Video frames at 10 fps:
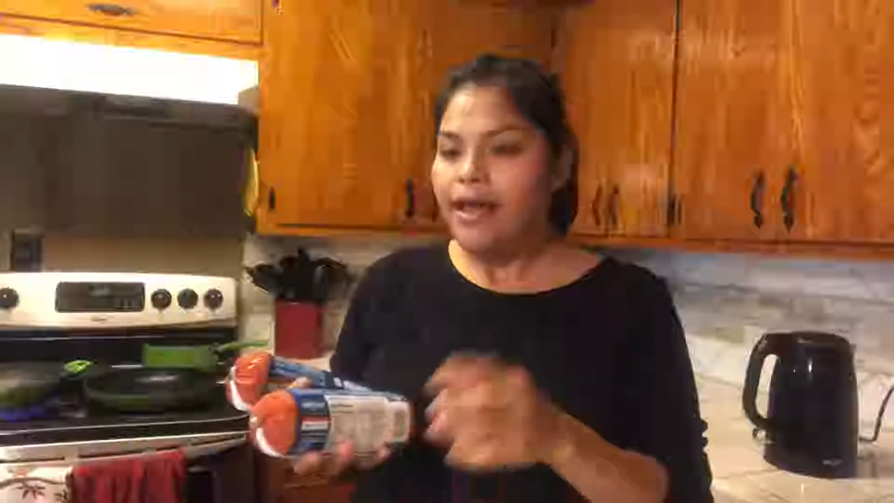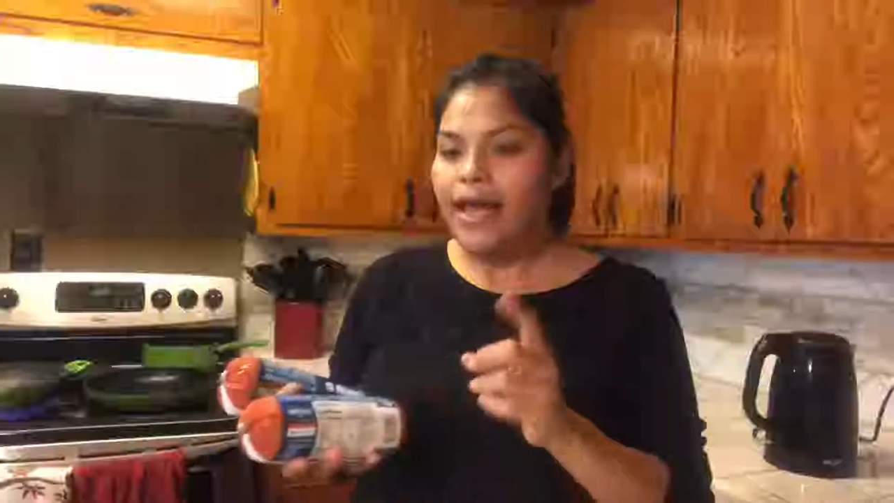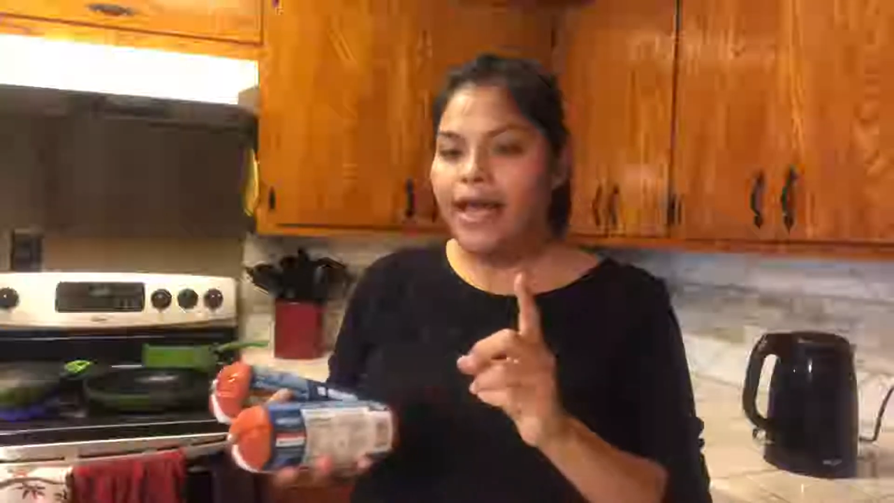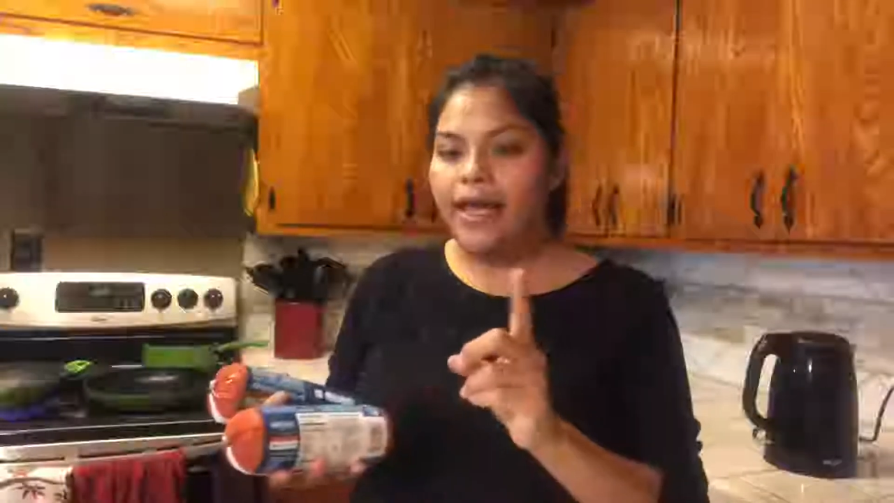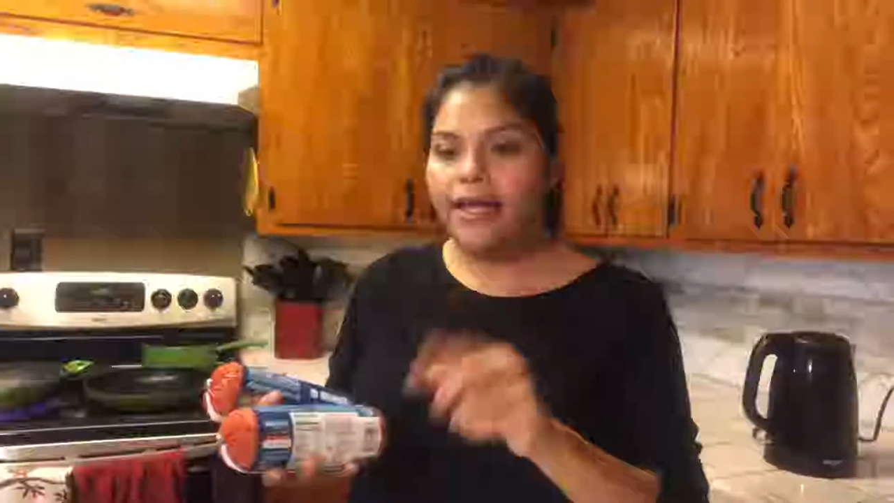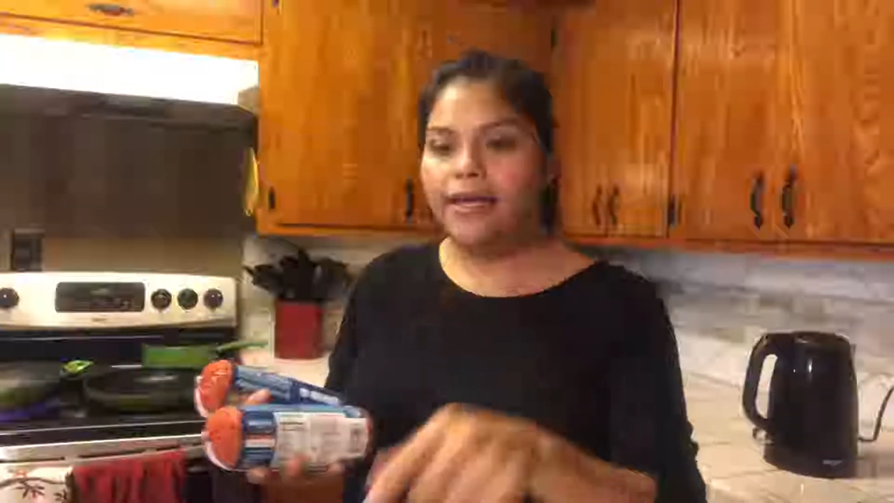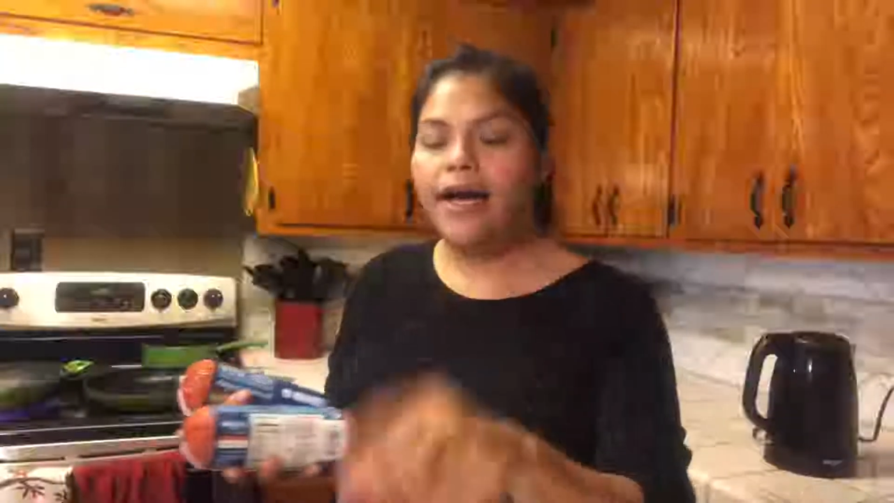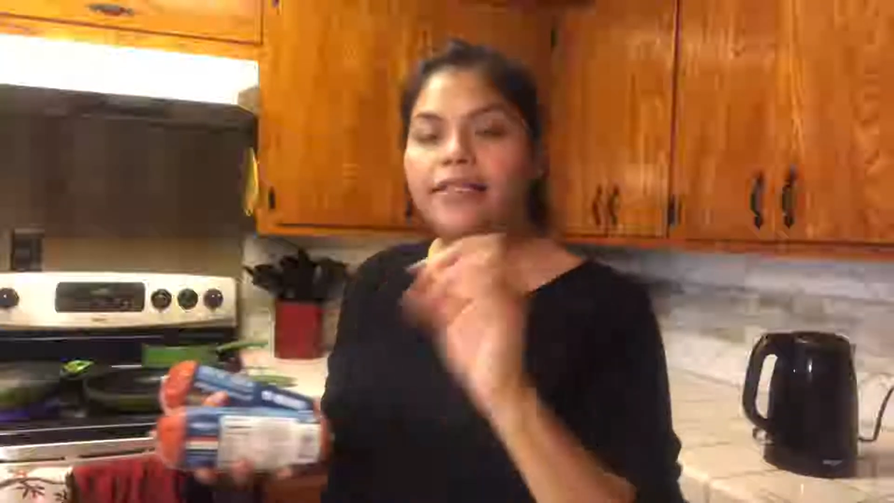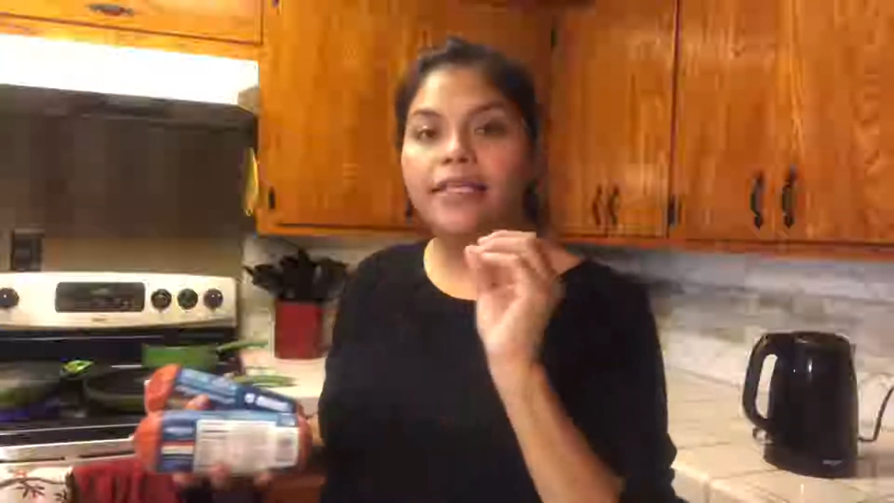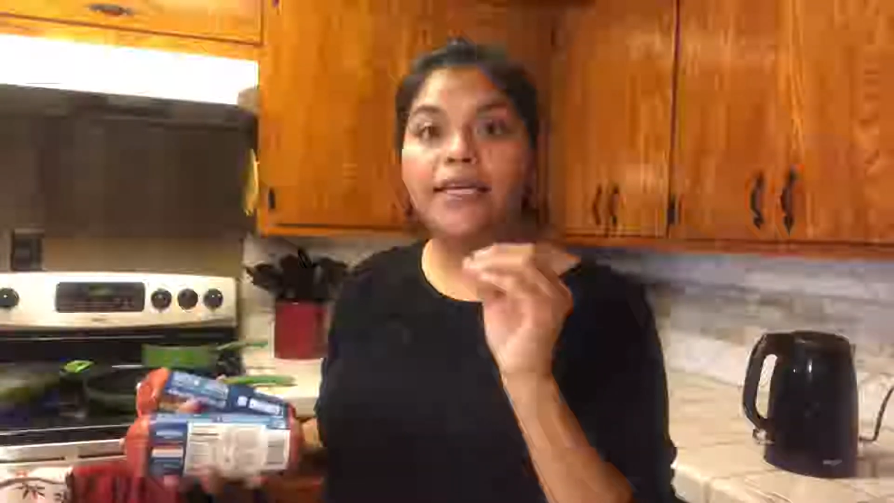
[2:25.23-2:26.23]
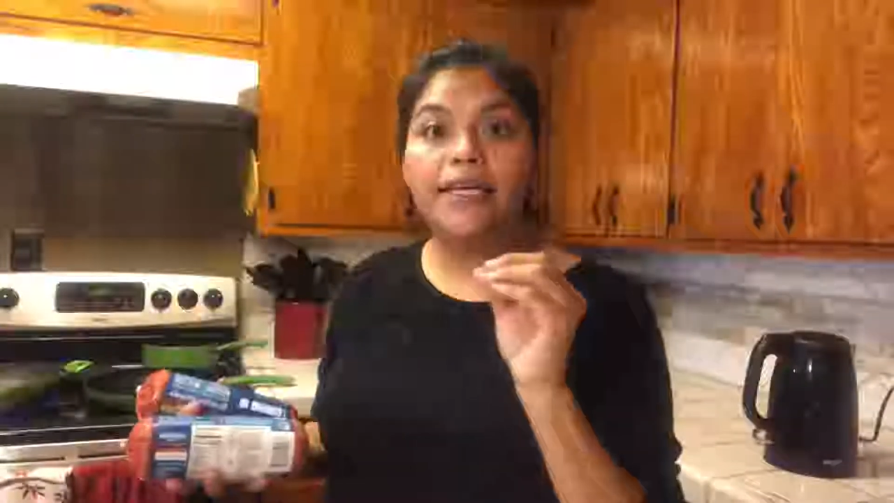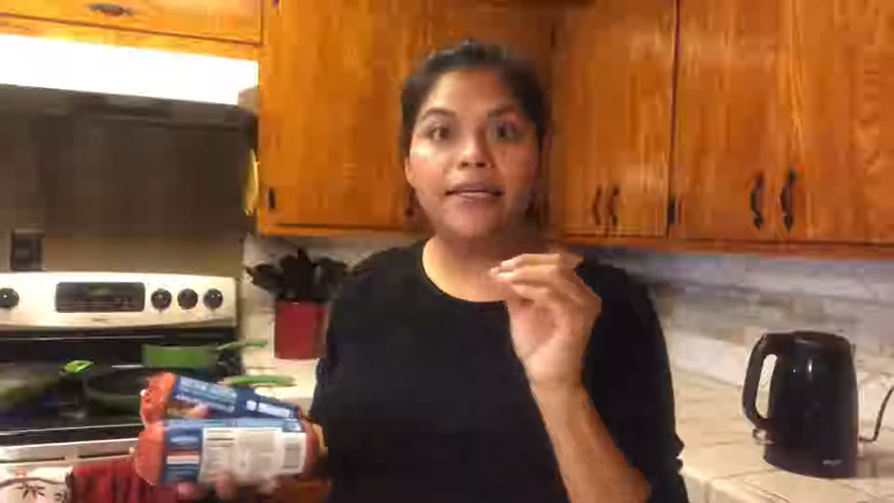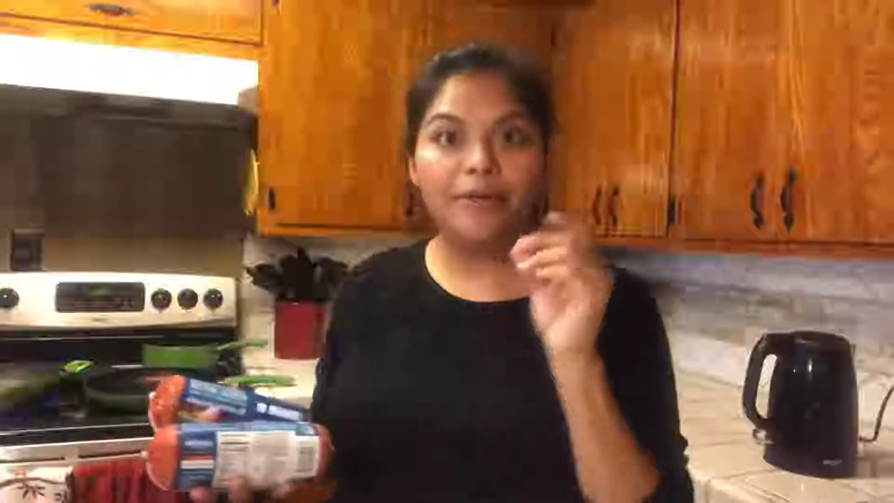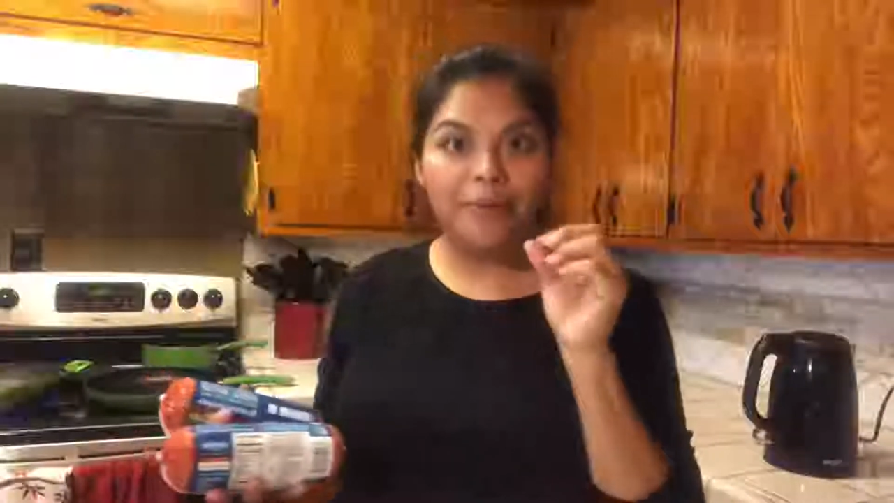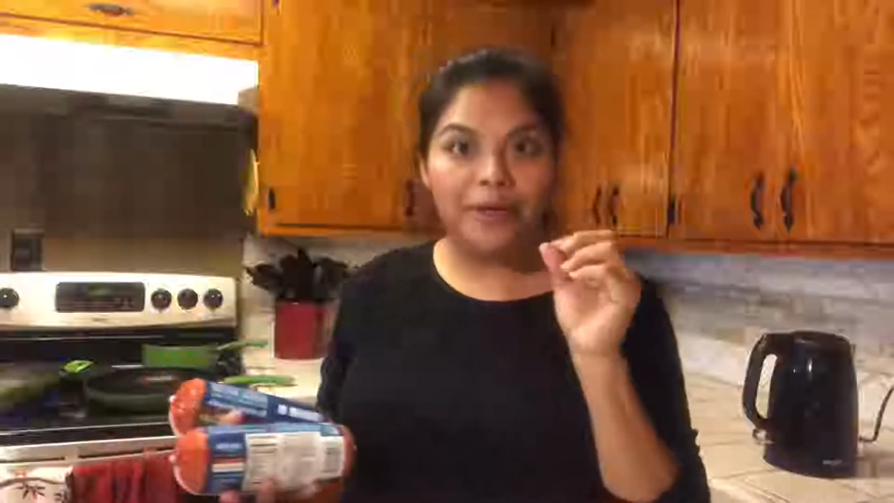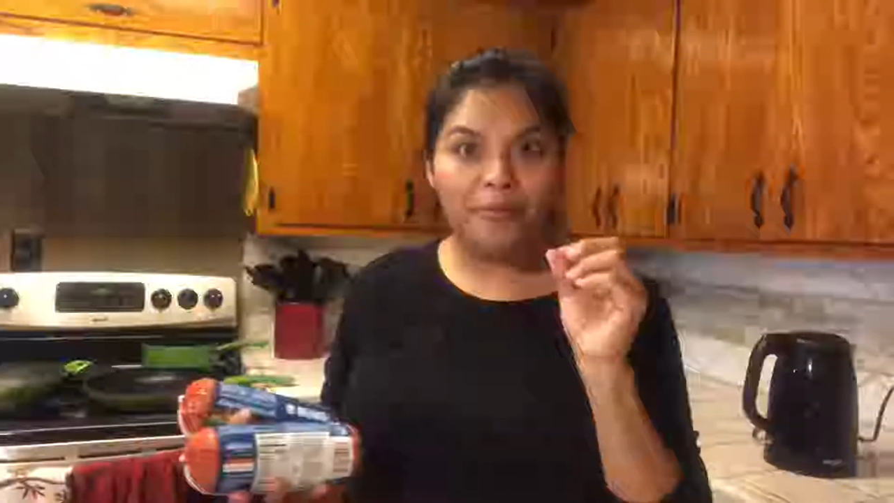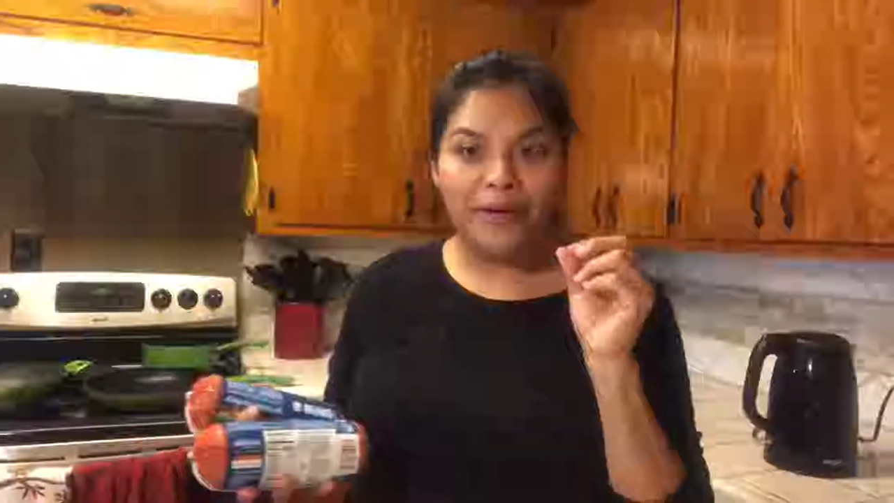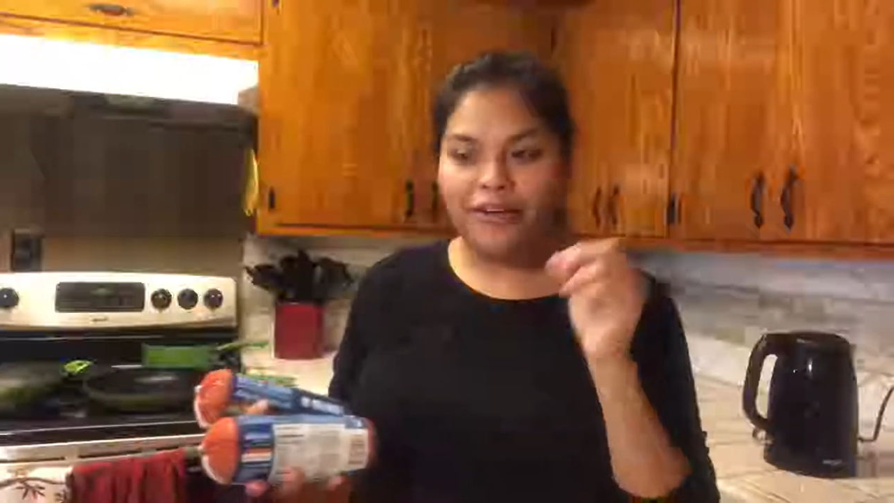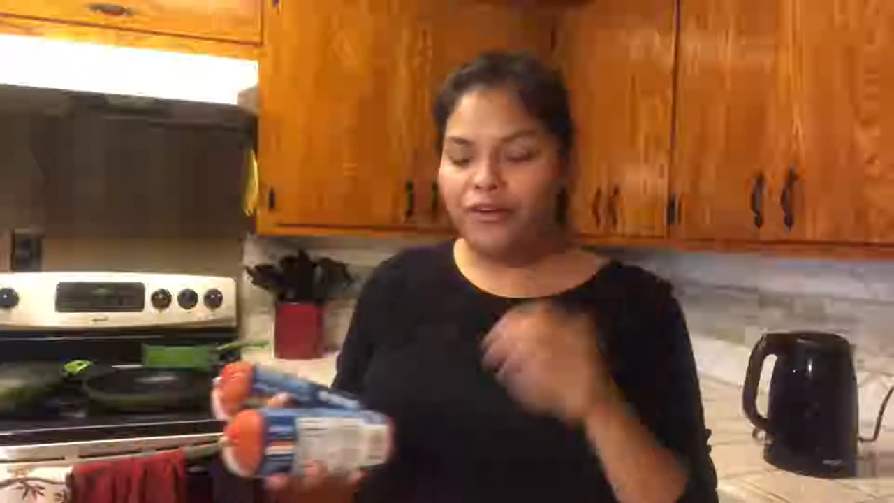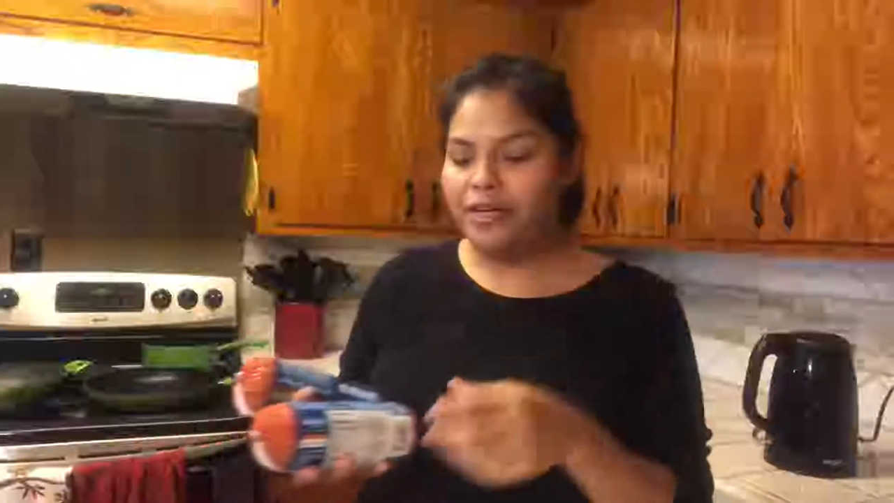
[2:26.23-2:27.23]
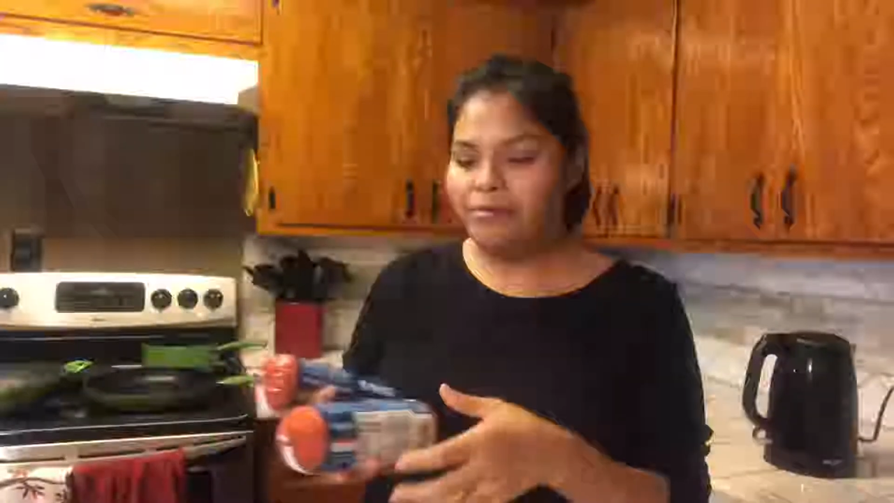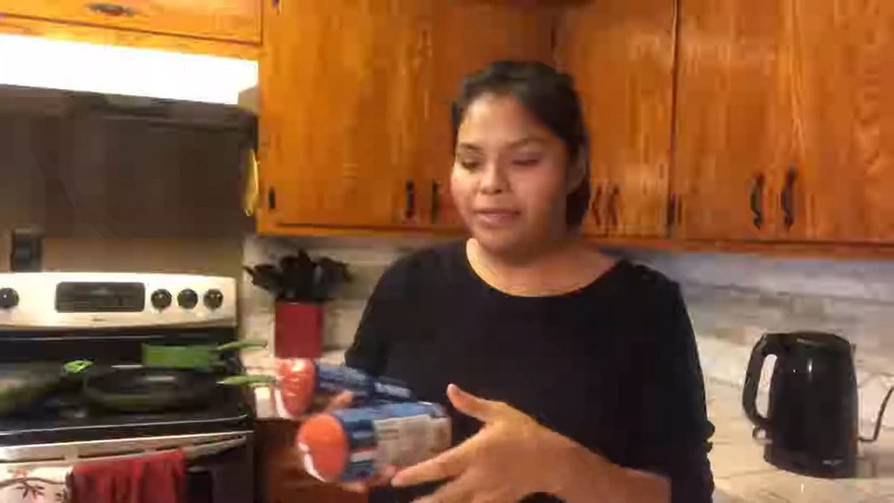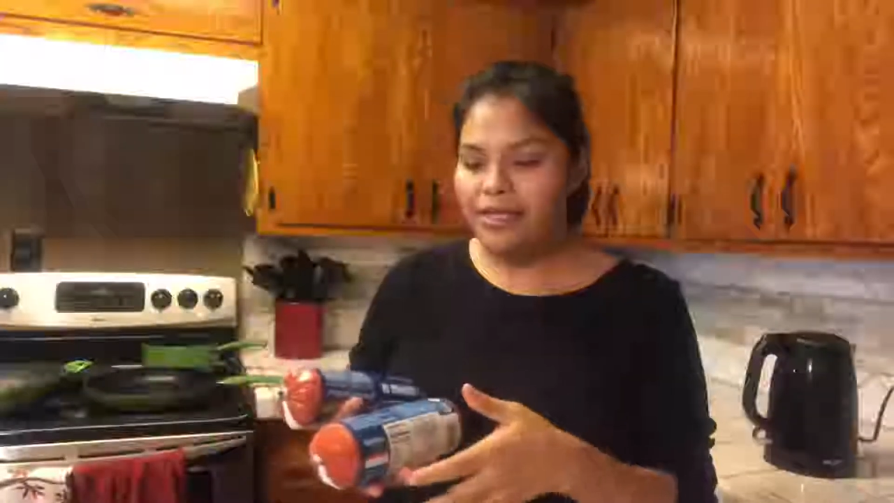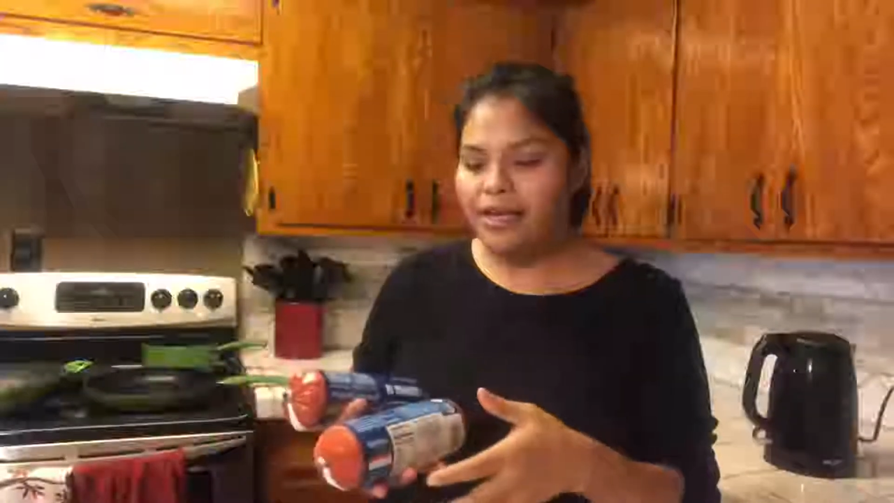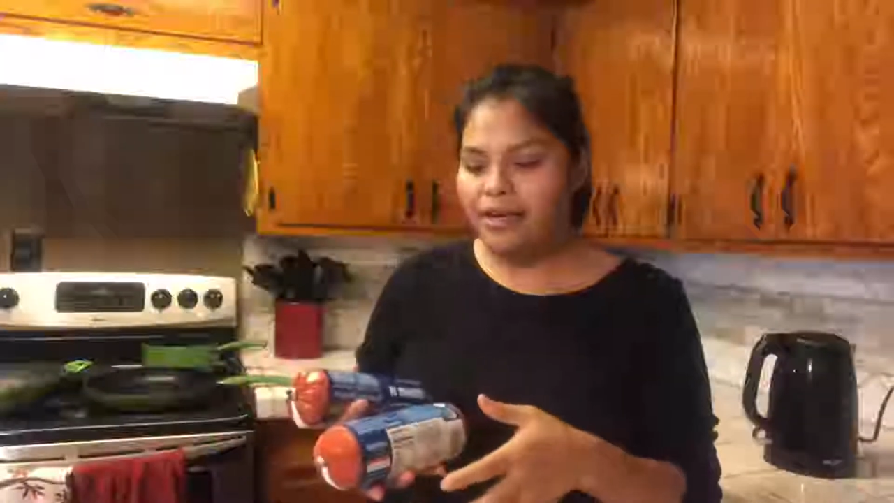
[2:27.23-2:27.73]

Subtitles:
and a little bit of breadcrumbs,